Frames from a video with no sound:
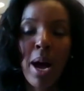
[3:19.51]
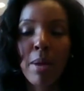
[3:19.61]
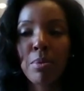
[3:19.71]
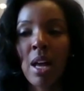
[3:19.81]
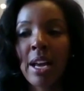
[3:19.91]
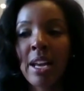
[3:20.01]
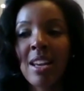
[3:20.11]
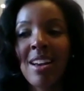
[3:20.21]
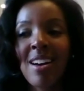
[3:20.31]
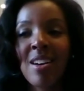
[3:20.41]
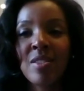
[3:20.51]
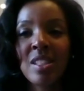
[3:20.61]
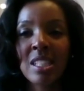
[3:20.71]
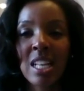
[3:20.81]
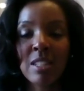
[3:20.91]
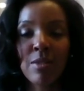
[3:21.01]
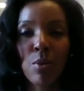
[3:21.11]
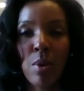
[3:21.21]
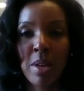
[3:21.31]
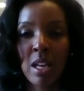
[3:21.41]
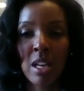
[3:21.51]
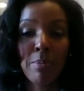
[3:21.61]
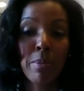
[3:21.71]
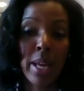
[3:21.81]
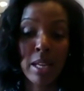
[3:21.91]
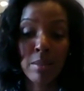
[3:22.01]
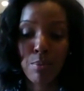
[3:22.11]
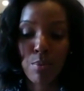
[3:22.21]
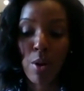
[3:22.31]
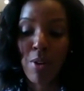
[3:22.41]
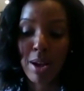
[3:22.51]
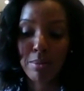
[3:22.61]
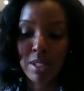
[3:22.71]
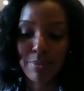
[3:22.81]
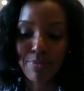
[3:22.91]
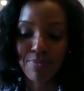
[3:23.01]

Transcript: pipeline of successful women in MBA programs.